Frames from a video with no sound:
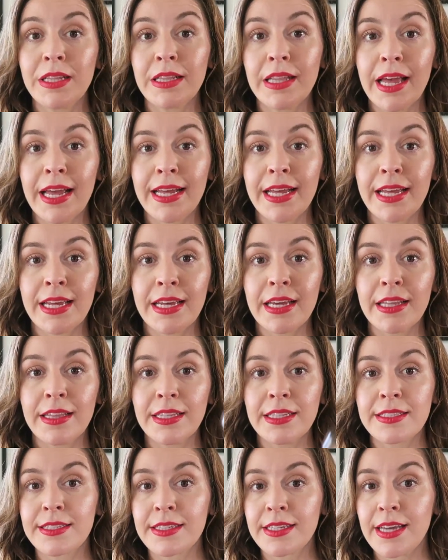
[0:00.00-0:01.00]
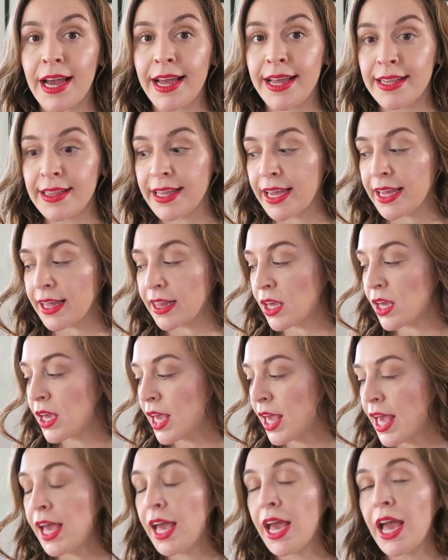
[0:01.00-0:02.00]
been liking this guy
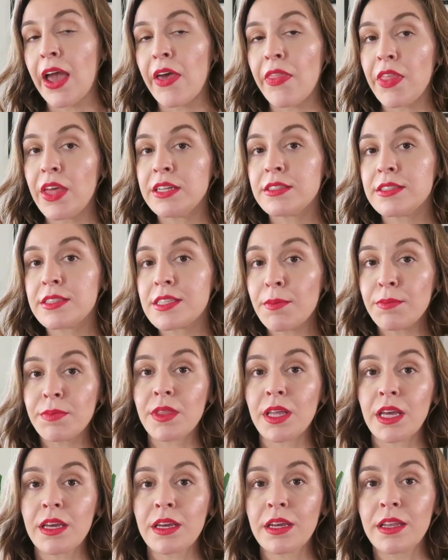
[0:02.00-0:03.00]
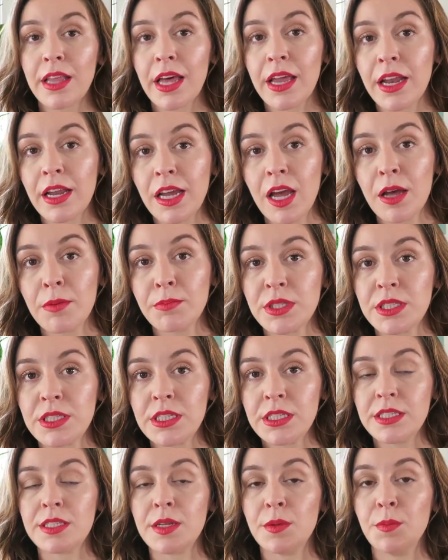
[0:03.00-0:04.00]
lately. And then something that
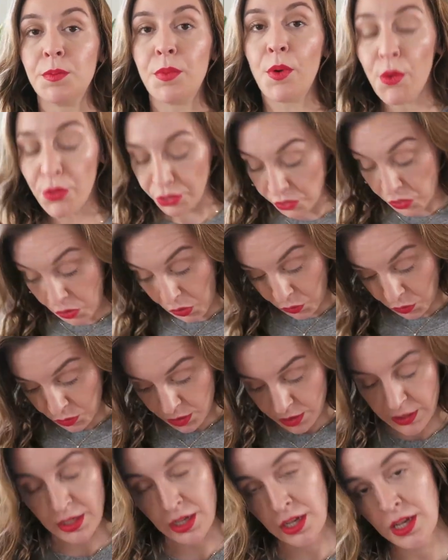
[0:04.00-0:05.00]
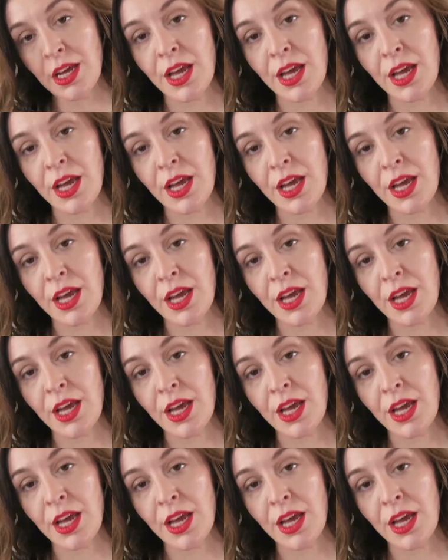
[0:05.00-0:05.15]
encompasses both of those,